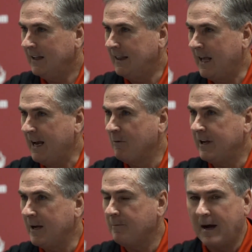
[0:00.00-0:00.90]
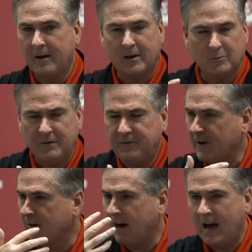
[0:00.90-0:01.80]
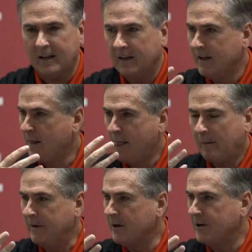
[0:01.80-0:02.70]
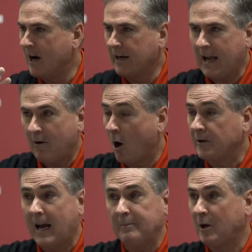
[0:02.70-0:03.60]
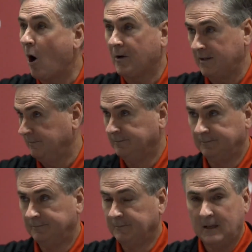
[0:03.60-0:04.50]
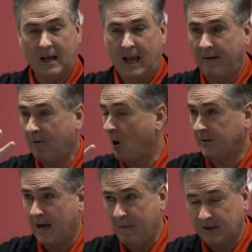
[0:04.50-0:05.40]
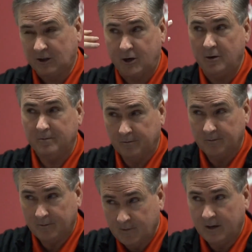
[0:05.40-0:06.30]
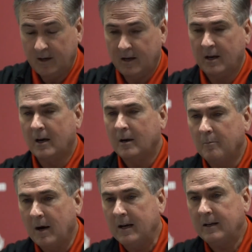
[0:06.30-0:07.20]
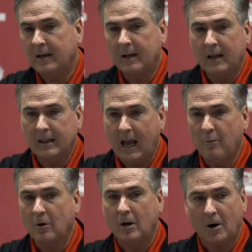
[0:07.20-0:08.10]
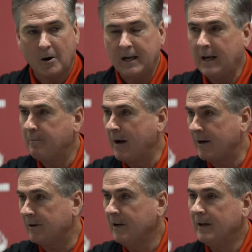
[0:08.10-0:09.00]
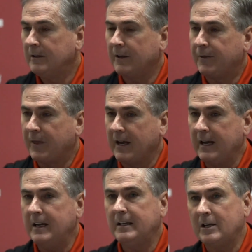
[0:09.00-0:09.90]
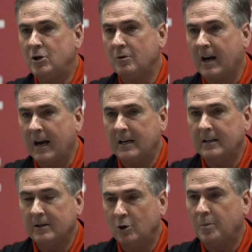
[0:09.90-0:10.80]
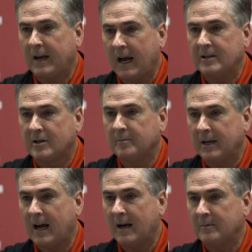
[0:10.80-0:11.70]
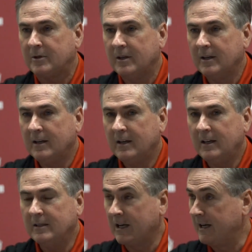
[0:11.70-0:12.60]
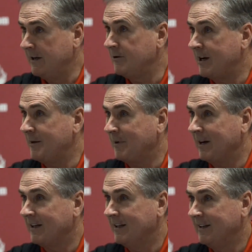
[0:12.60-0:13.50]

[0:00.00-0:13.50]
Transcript: They will get better. As we figure out, when they're young, they have a hard time talking, have a hard time executing, but they will learn and get better. The thing that you can't duplicate sometimes is that energy they bring.